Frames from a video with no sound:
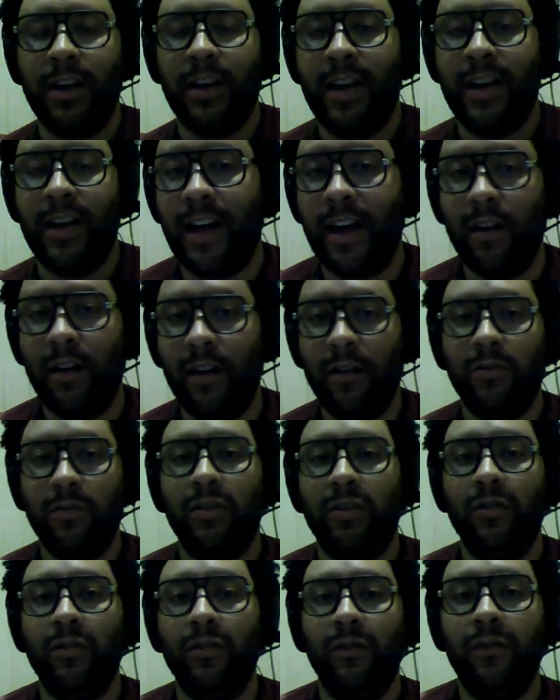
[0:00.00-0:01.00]
How do
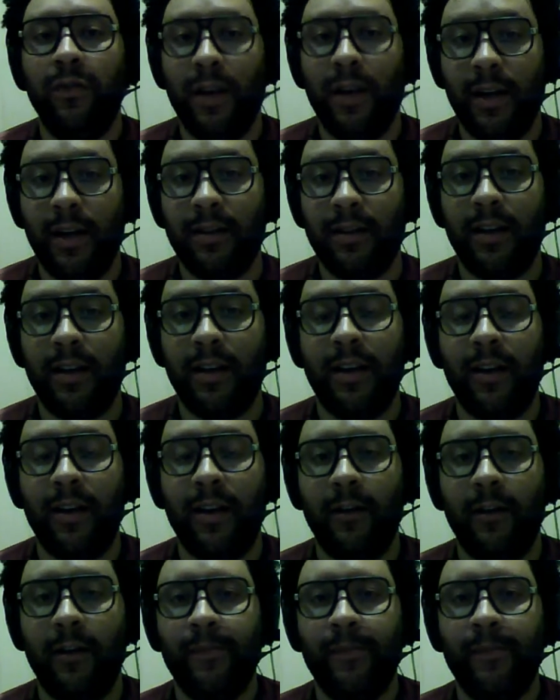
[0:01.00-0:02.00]
you find that
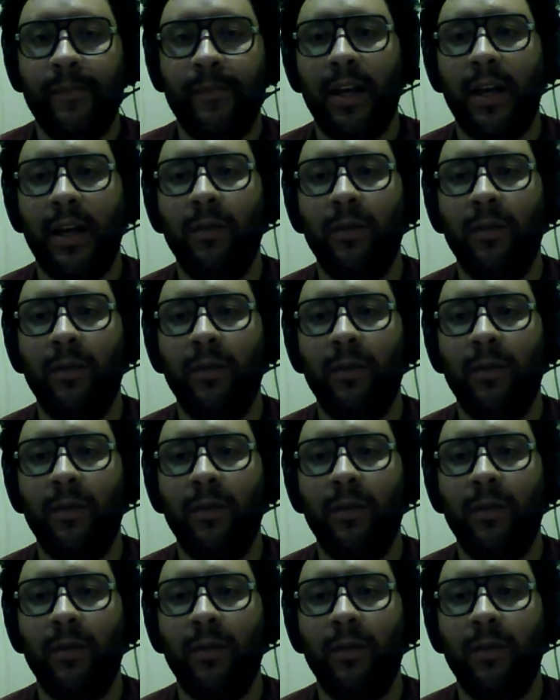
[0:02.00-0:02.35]
out? I